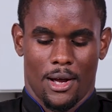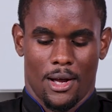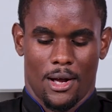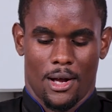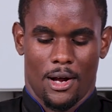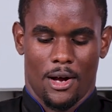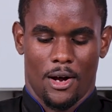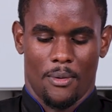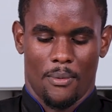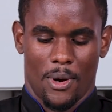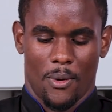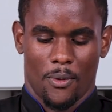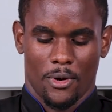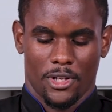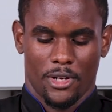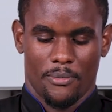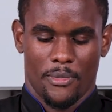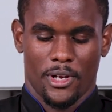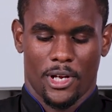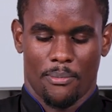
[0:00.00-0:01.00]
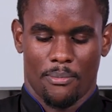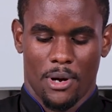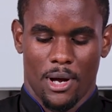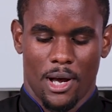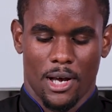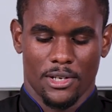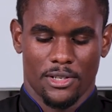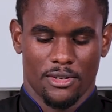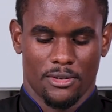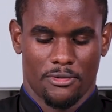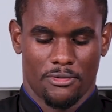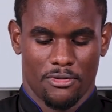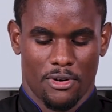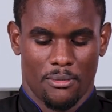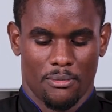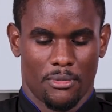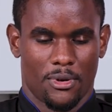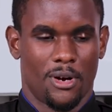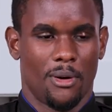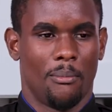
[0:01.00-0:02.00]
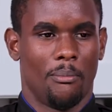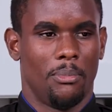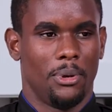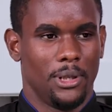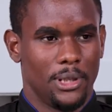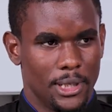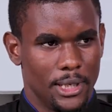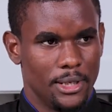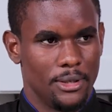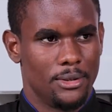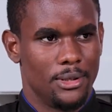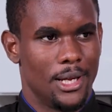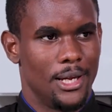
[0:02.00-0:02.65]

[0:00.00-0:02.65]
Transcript: I want to make a pasta from complete